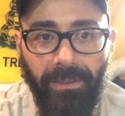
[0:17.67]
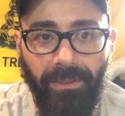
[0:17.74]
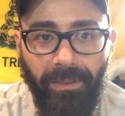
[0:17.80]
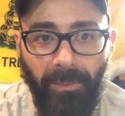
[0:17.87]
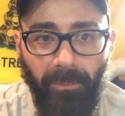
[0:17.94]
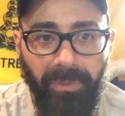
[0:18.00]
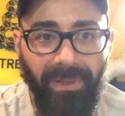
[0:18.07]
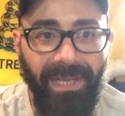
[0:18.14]

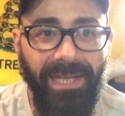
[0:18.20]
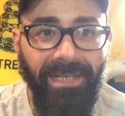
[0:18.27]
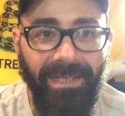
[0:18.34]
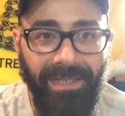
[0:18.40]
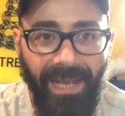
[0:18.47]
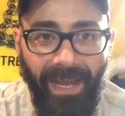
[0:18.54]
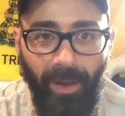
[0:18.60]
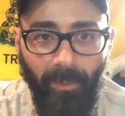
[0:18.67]

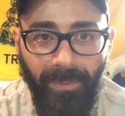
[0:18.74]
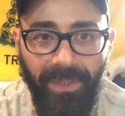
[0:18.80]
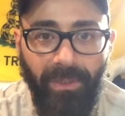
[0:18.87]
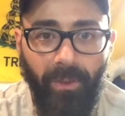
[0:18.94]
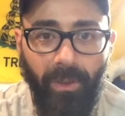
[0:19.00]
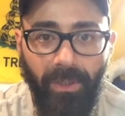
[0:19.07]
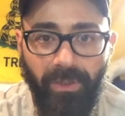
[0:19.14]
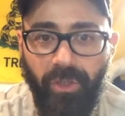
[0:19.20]
complaining now
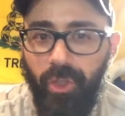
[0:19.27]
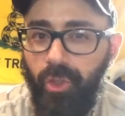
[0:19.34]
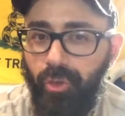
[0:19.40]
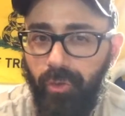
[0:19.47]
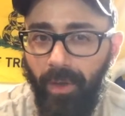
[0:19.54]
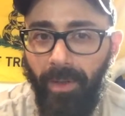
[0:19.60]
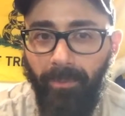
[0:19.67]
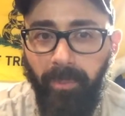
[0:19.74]
because
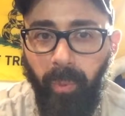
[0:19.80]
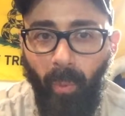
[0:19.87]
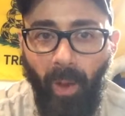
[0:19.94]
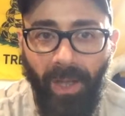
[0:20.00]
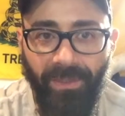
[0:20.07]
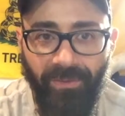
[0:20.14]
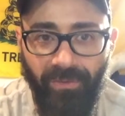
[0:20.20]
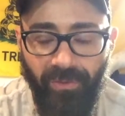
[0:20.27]
Trump
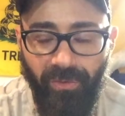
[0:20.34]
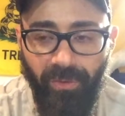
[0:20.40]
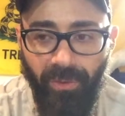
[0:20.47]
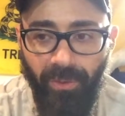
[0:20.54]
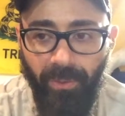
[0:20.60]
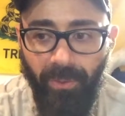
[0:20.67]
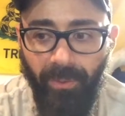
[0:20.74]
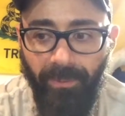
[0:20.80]
wants
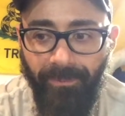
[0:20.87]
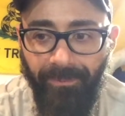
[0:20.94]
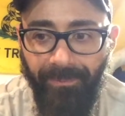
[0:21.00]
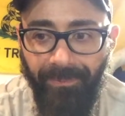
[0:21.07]
to